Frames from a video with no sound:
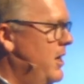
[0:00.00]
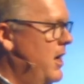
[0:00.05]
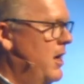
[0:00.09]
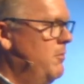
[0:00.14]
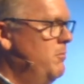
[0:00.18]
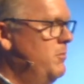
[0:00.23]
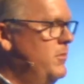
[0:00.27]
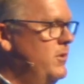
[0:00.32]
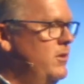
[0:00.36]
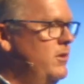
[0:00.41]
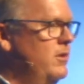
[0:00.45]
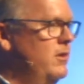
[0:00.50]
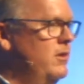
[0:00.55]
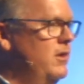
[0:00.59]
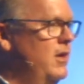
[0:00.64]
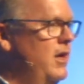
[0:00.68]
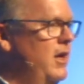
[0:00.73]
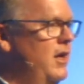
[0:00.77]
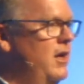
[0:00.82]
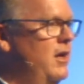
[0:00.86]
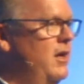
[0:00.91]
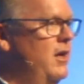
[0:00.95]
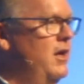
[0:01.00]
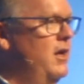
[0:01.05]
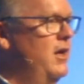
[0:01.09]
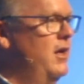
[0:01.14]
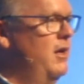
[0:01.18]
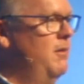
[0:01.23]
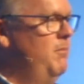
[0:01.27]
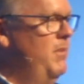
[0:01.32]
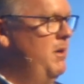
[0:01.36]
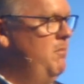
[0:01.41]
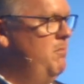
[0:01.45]
come
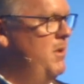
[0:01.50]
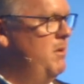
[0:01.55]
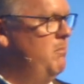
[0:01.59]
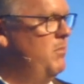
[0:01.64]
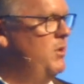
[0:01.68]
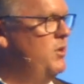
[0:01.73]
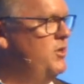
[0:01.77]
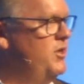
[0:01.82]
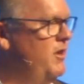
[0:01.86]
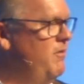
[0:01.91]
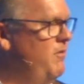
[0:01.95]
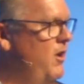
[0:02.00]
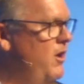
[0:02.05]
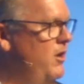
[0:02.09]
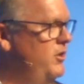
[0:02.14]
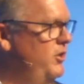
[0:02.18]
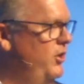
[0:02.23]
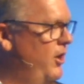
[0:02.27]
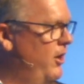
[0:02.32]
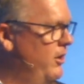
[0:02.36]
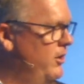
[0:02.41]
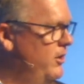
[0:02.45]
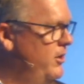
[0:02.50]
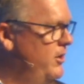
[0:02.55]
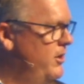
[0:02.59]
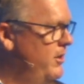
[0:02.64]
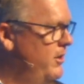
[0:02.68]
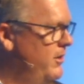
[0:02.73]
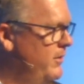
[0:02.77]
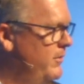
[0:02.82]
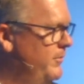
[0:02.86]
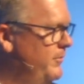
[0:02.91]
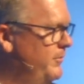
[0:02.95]
and be members of our
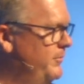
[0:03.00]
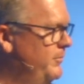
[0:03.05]
church?